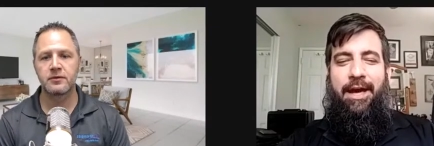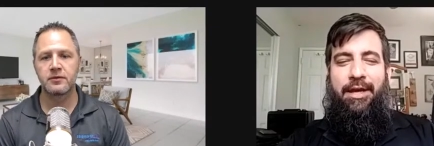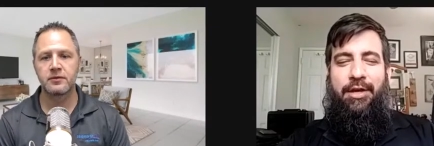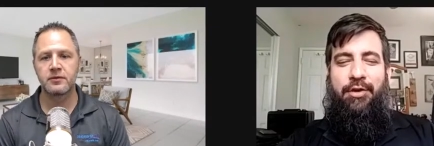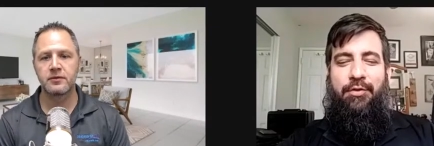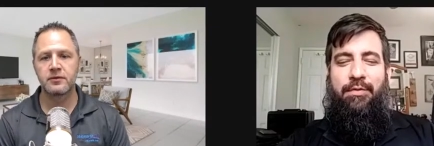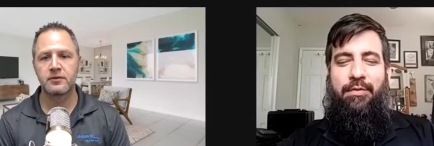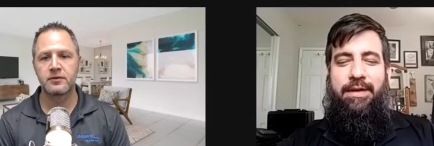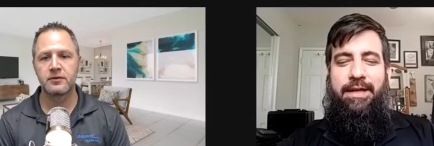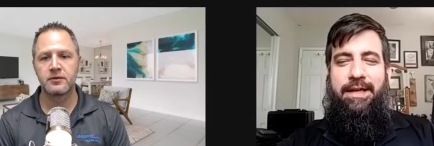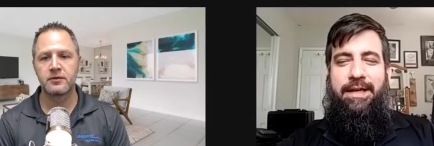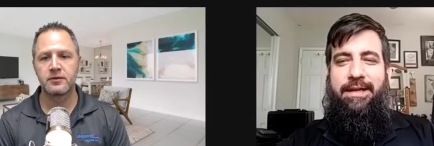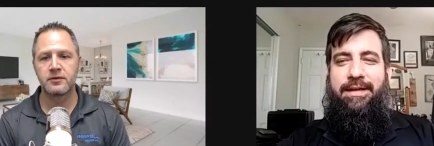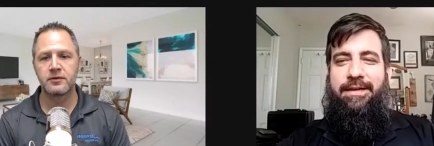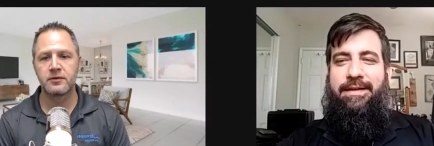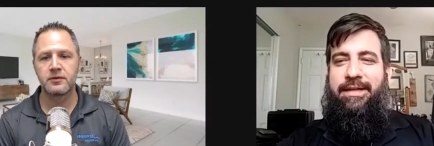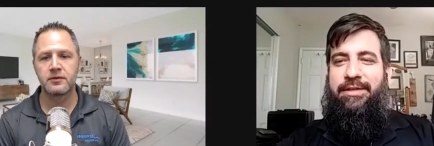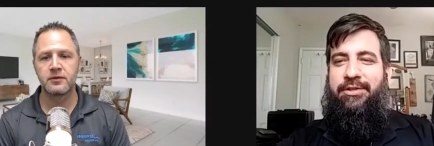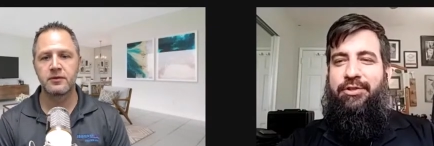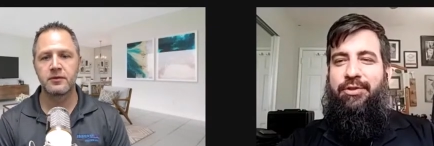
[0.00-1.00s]
Speaker 1: a
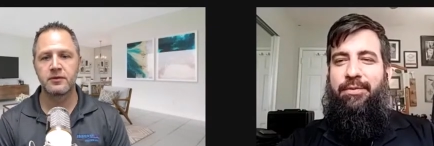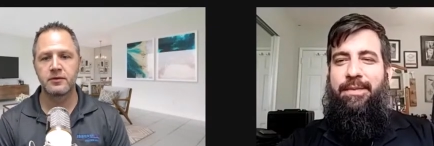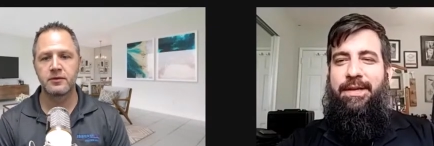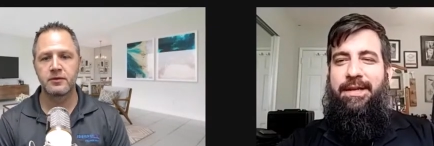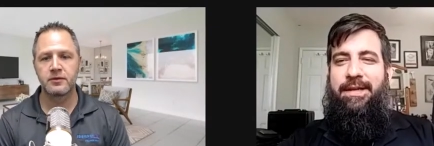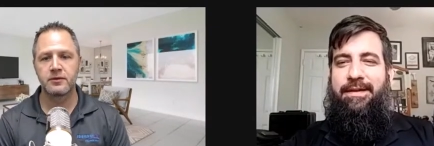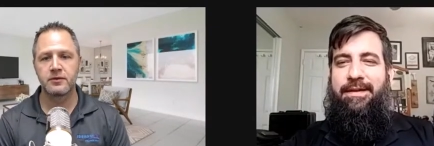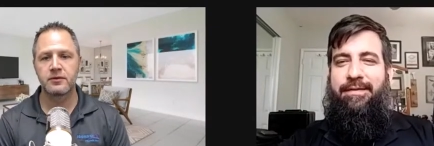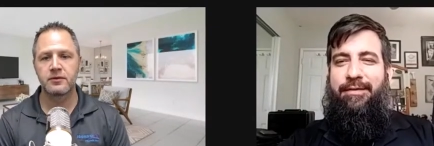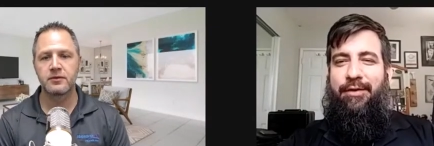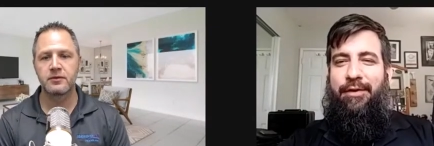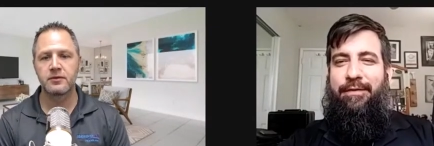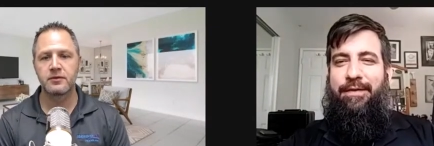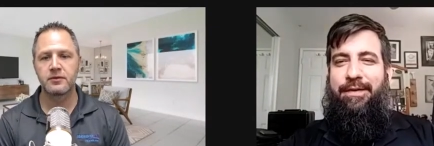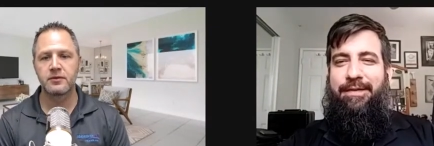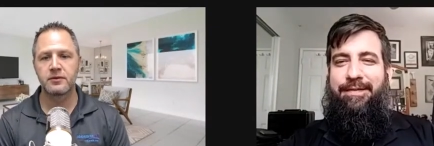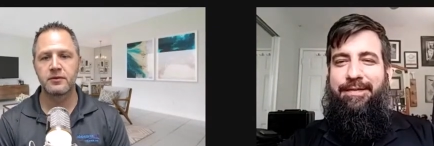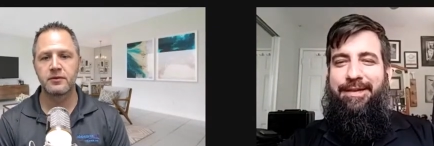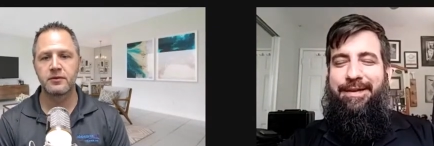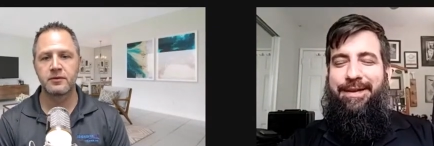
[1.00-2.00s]
unique digital media
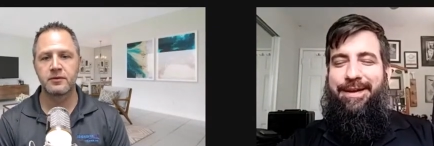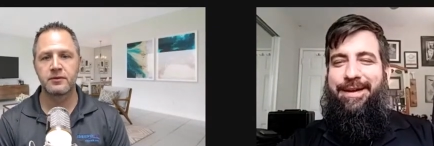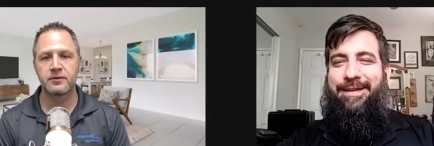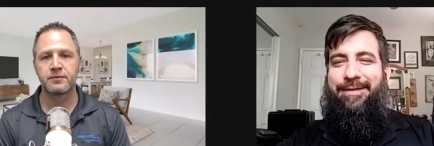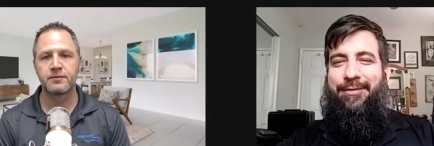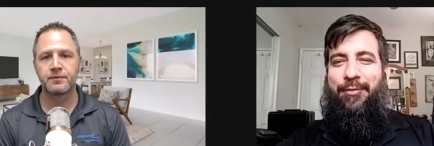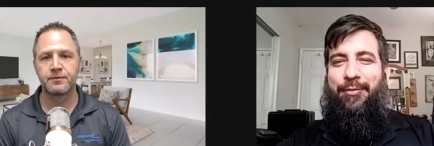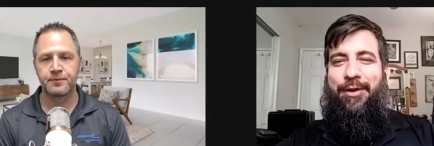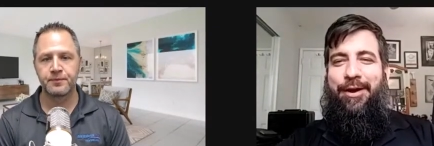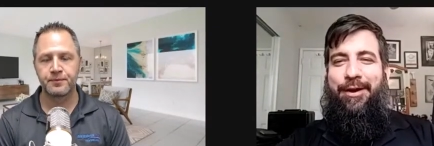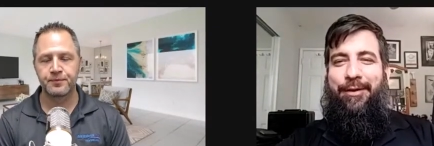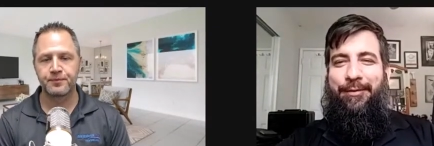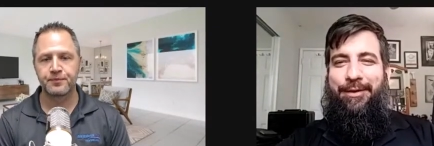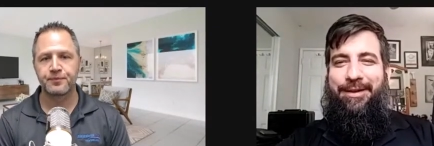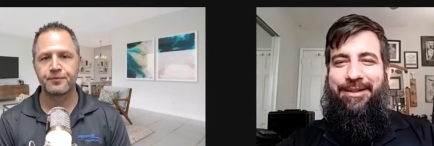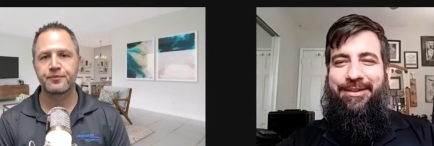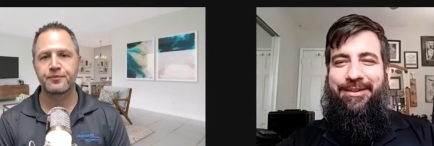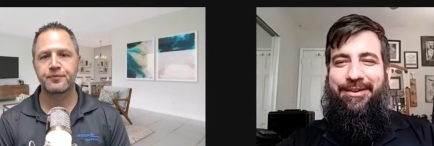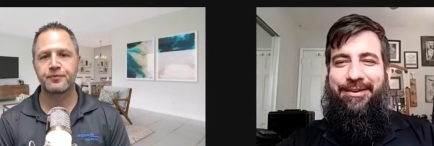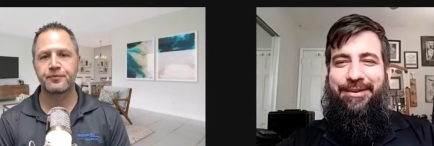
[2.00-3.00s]
service uh, to our
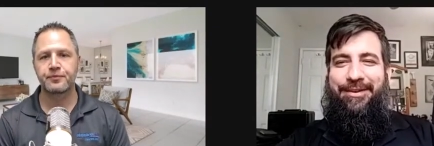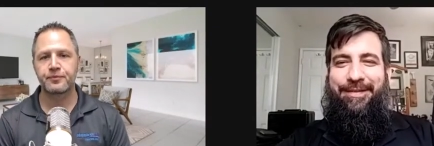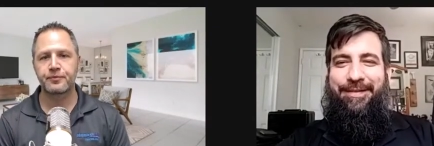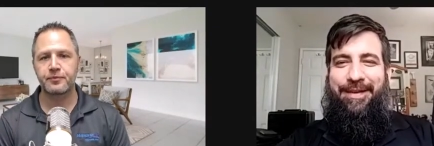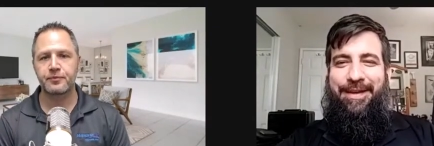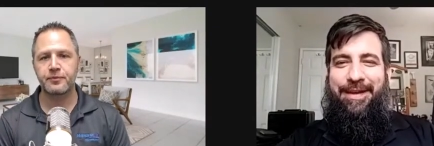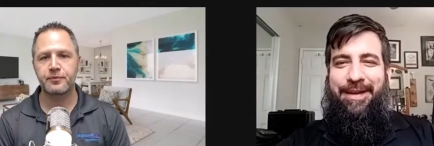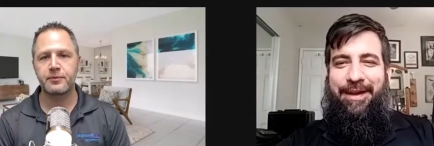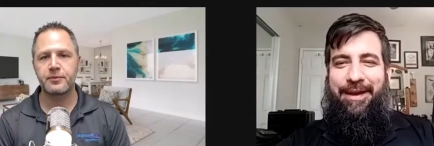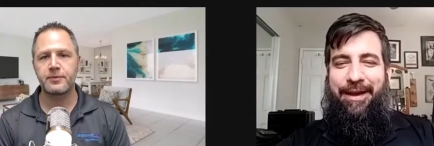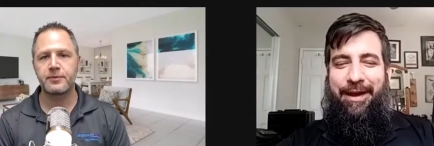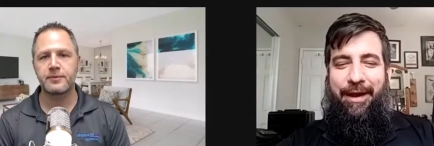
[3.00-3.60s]
realtors.